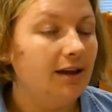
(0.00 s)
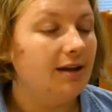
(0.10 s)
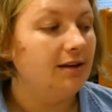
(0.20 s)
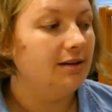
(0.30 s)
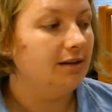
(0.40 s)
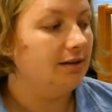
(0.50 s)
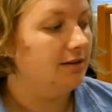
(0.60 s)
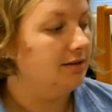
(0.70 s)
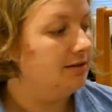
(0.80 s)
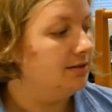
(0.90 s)
It
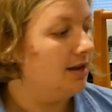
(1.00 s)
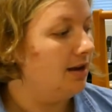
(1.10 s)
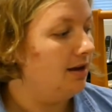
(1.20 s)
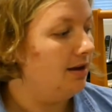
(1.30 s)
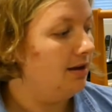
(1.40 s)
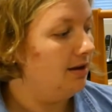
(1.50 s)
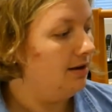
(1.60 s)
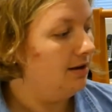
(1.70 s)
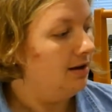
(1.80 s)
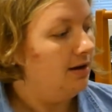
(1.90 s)
is
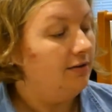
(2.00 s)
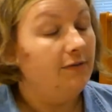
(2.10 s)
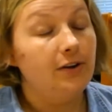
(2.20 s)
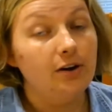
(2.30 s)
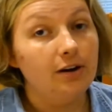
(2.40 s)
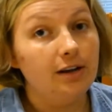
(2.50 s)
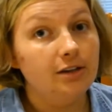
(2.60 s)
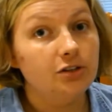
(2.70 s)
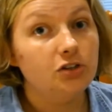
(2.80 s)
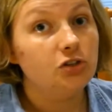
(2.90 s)
a very
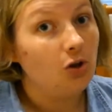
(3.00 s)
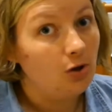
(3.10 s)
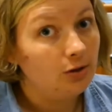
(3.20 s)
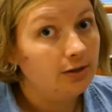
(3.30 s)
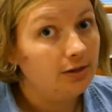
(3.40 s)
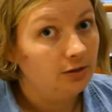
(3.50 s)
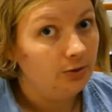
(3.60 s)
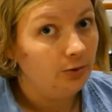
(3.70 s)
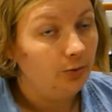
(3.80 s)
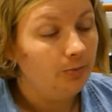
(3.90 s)
solid
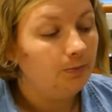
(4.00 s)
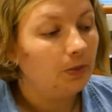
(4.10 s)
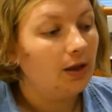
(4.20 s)
loom.